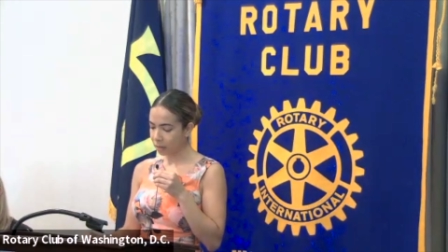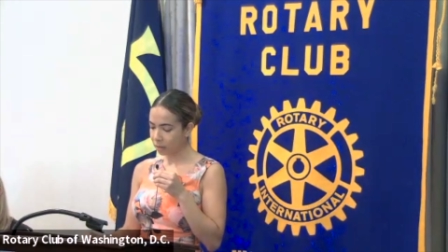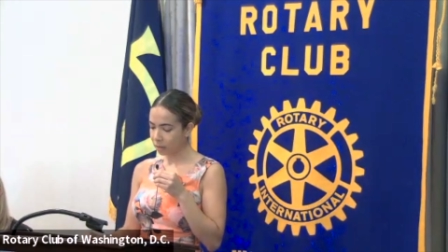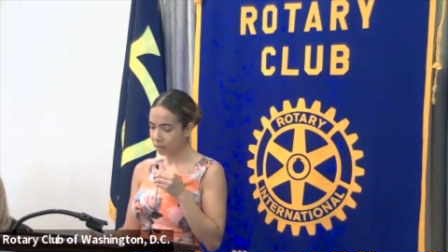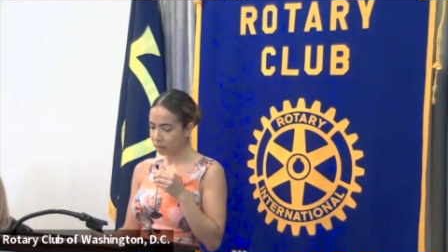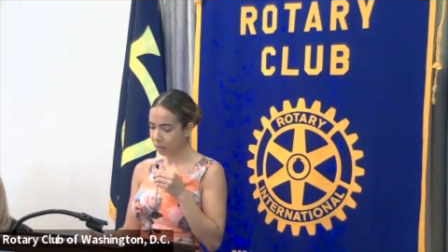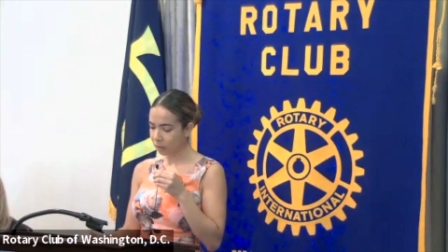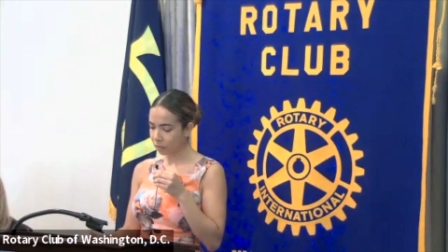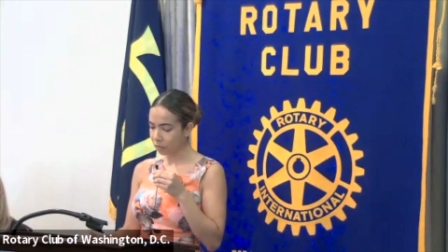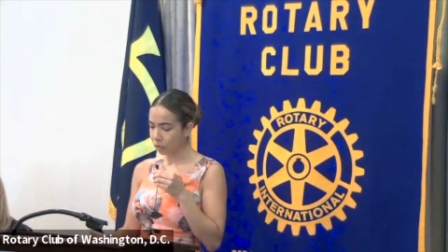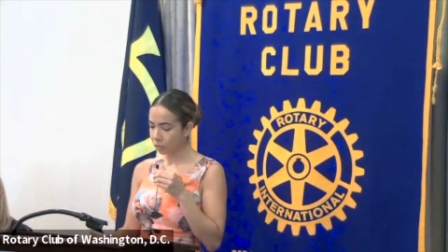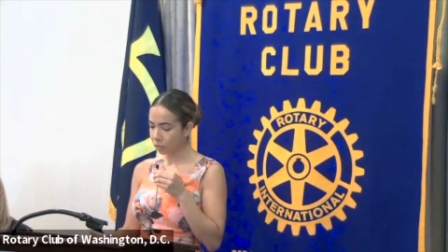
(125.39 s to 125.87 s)
and
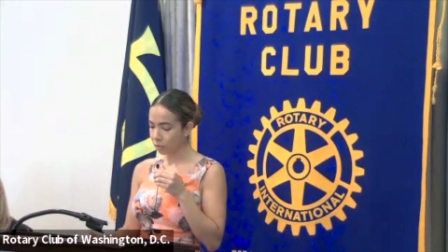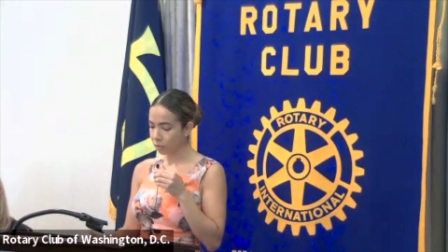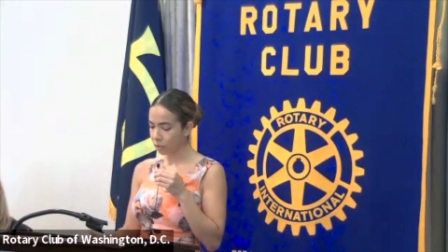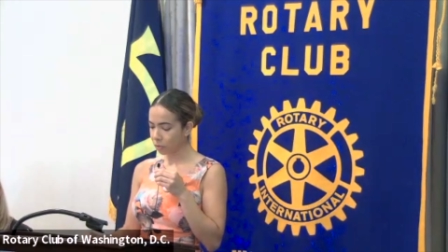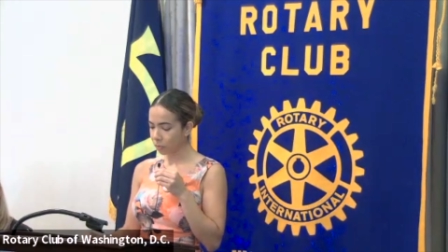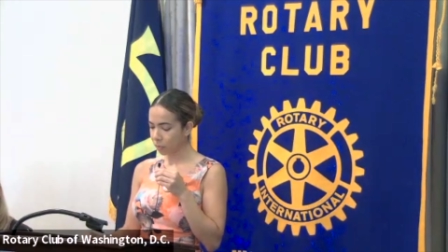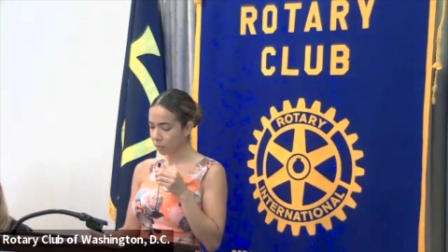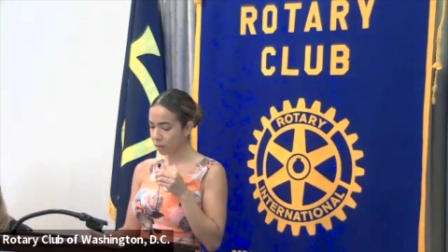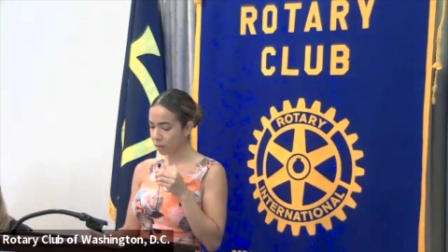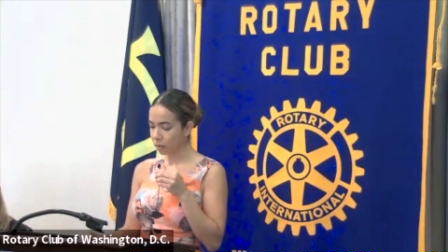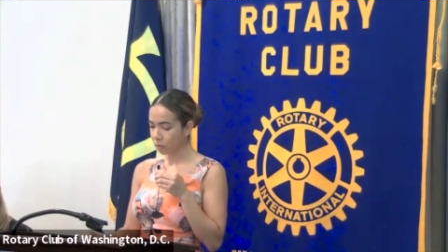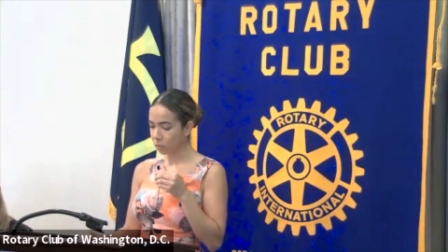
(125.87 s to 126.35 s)
several
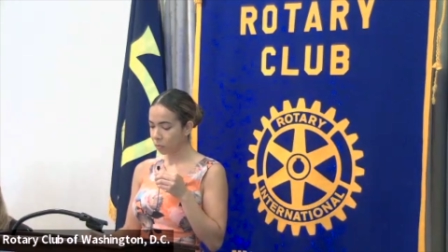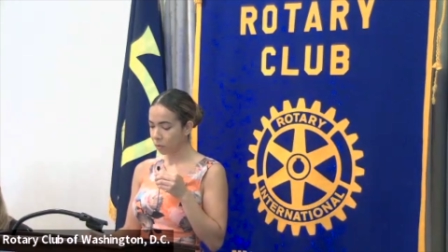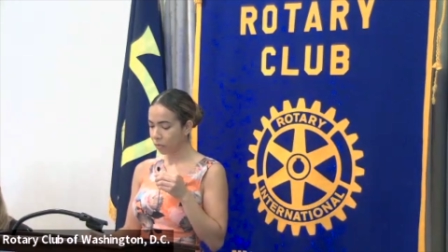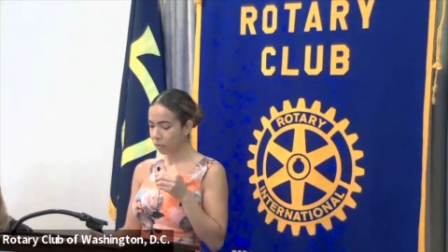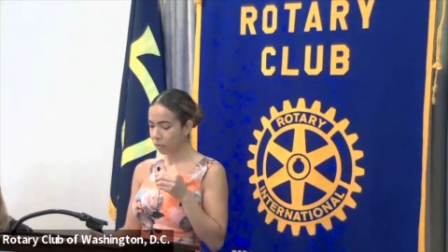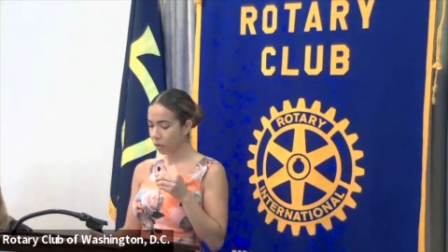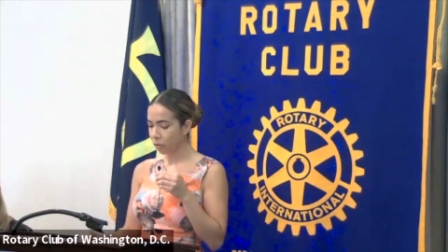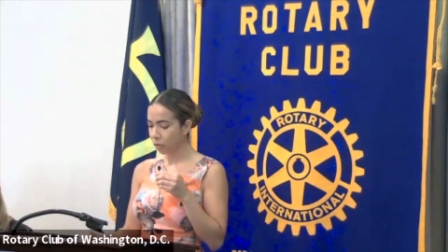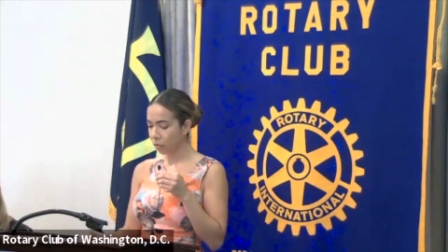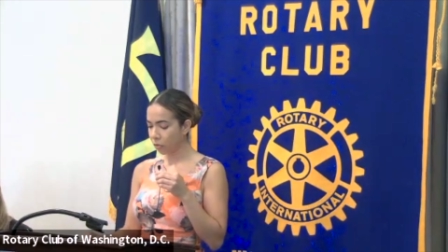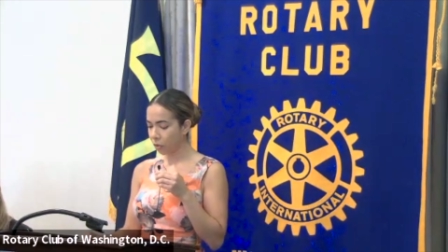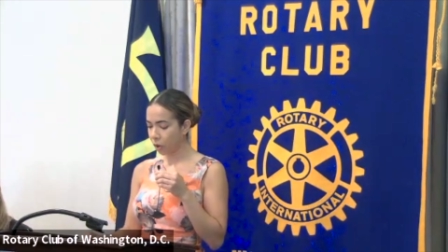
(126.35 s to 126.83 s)
responded
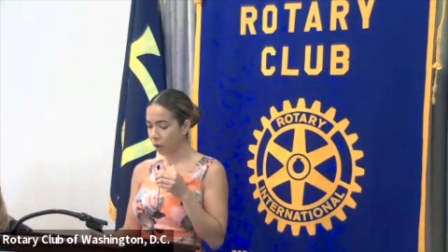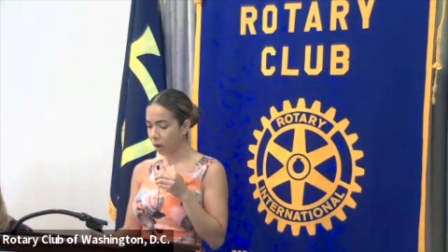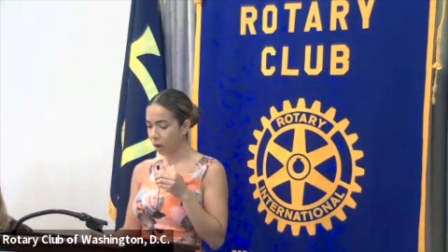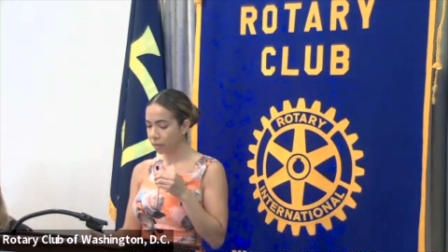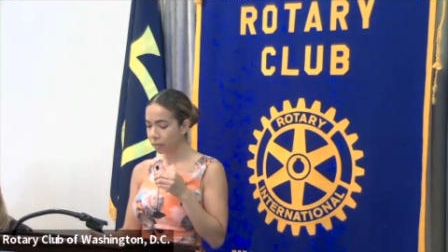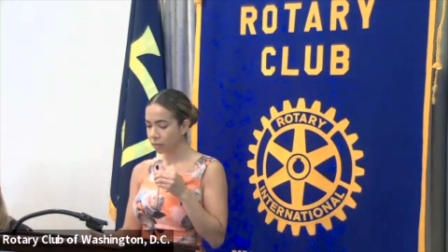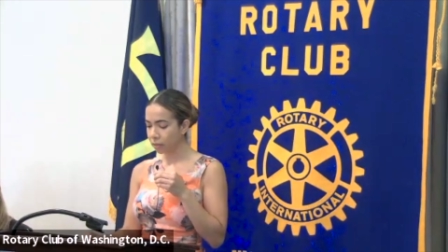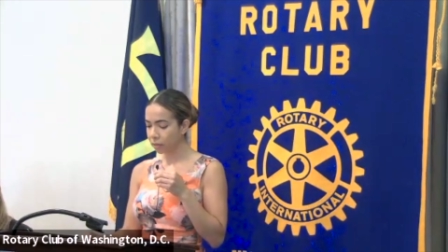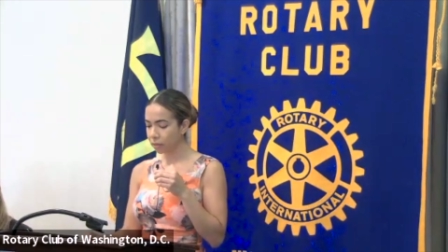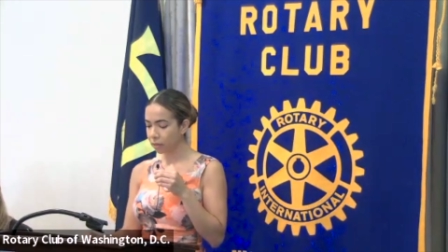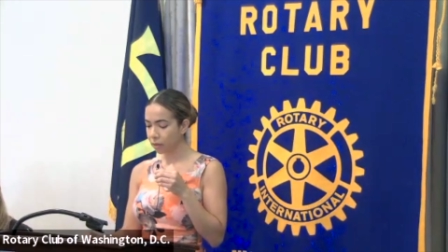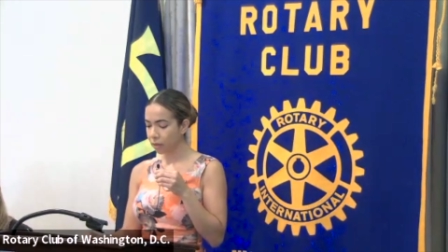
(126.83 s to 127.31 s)
with their
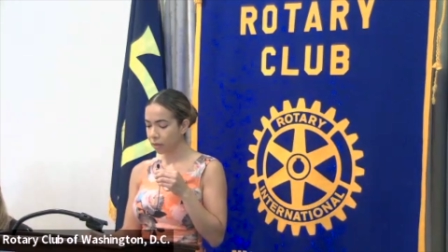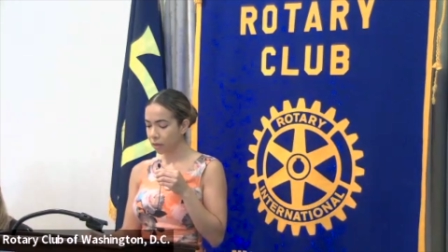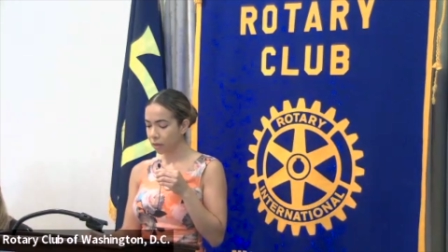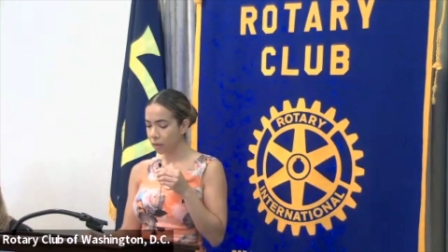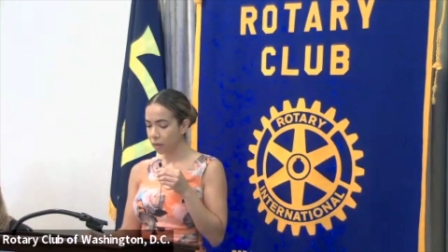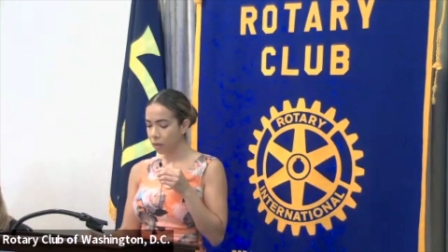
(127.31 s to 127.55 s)
thoughts